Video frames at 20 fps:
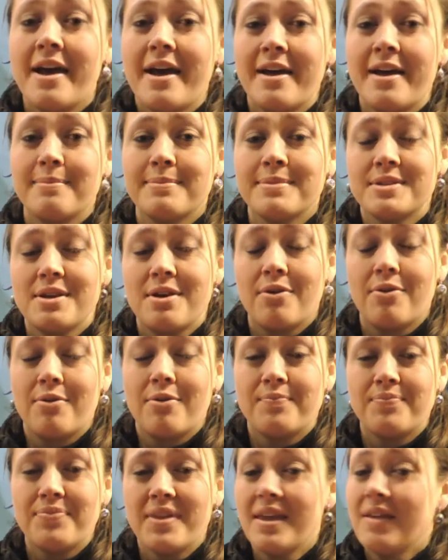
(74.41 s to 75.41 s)
Um,
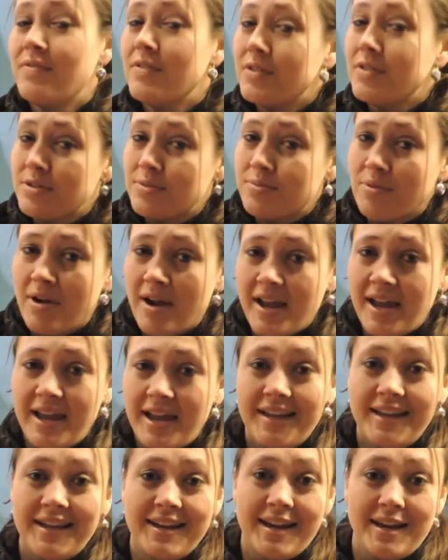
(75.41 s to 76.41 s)
so if you do
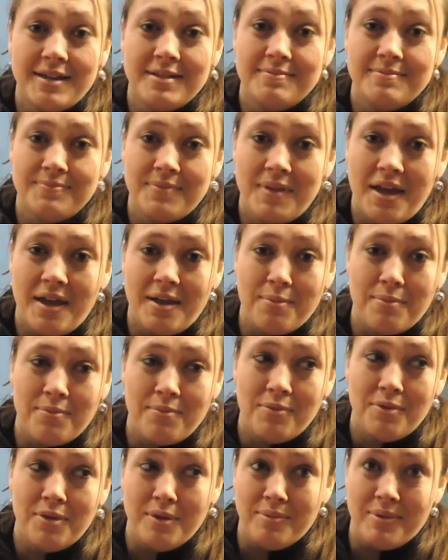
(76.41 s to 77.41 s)
pray, and I
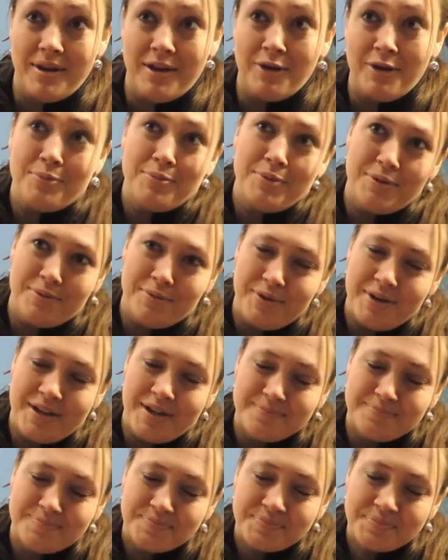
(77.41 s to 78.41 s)
um, really would hope you
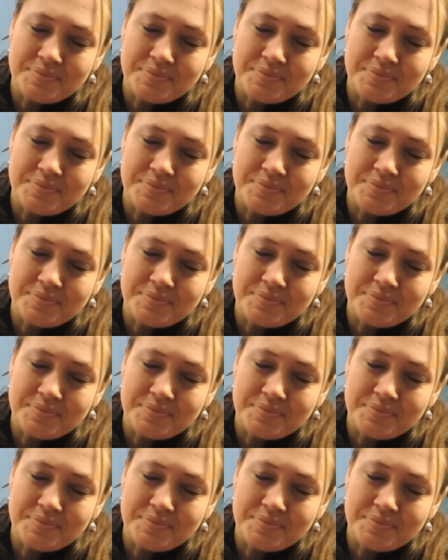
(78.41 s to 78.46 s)
would,